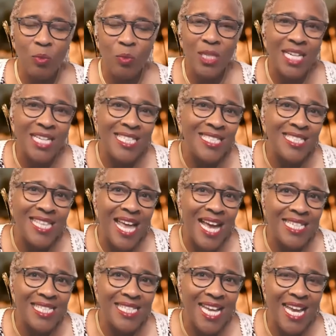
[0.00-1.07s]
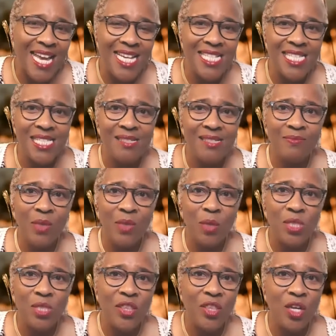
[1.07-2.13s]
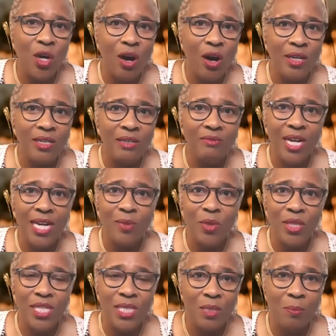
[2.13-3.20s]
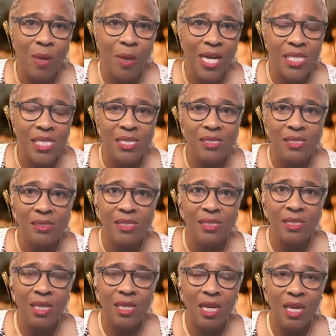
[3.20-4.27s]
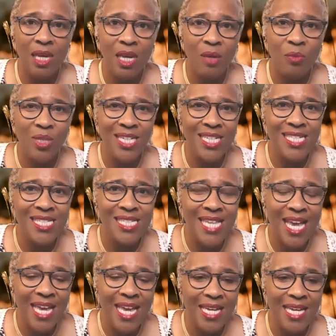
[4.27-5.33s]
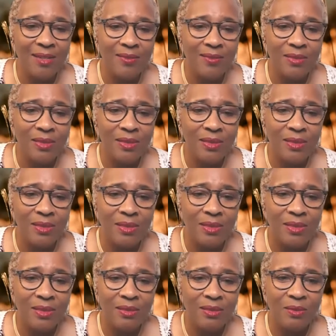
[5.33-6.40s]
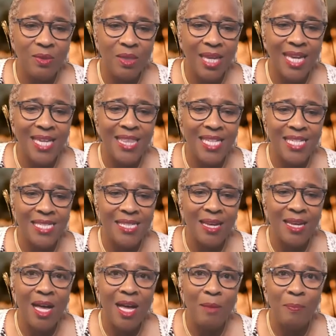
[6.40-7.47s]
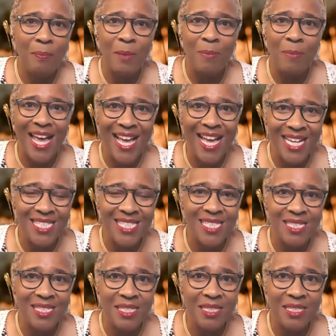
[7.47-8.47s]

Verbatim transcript: in his last days he was in the garden, right, with his apostles? What did he say? Can this cup be passed?